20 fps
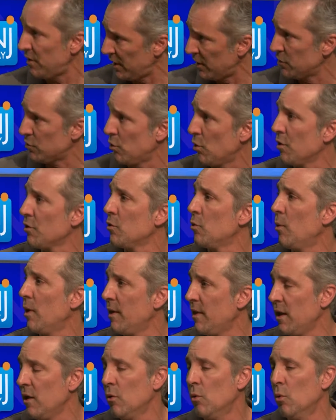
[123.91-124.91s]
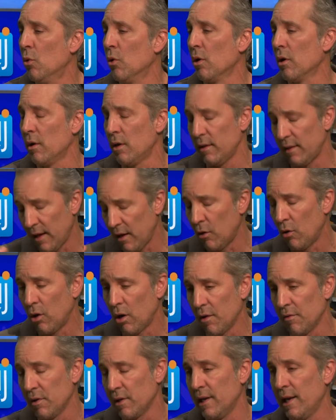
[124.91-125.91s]
Things are the way they are,
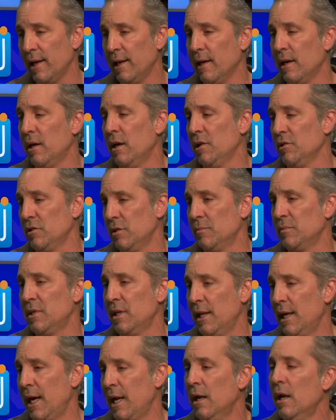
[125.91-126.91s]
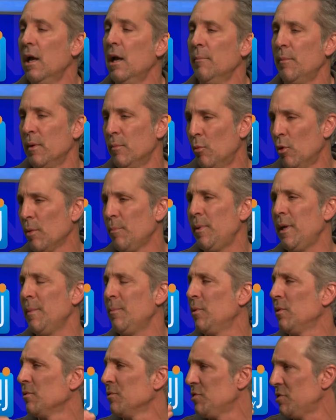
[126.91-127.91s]
and they're getting accustomed to that. But more
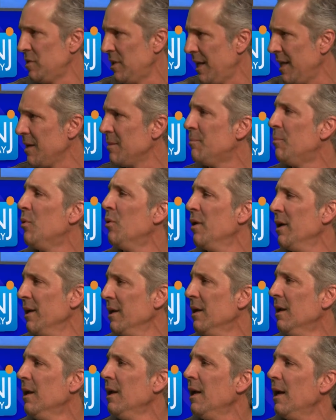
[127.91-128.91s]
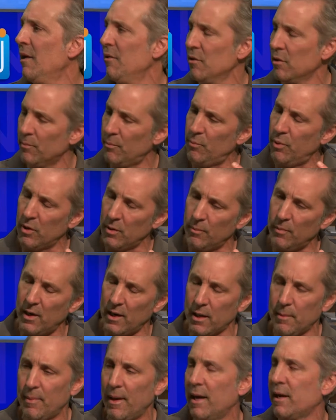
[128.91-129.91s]
people are staying put, and they're putting
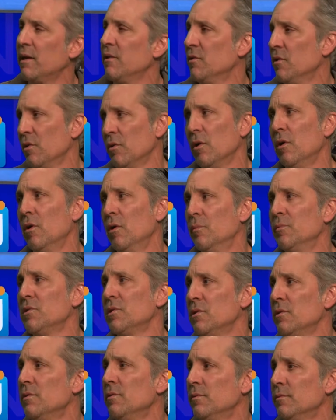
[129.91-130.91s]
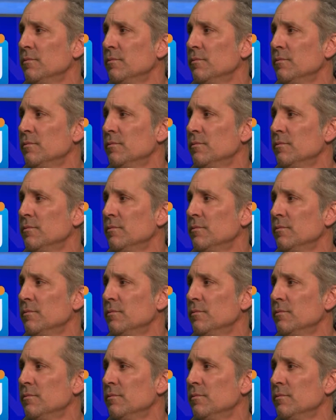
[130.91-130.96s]
money back into their homes.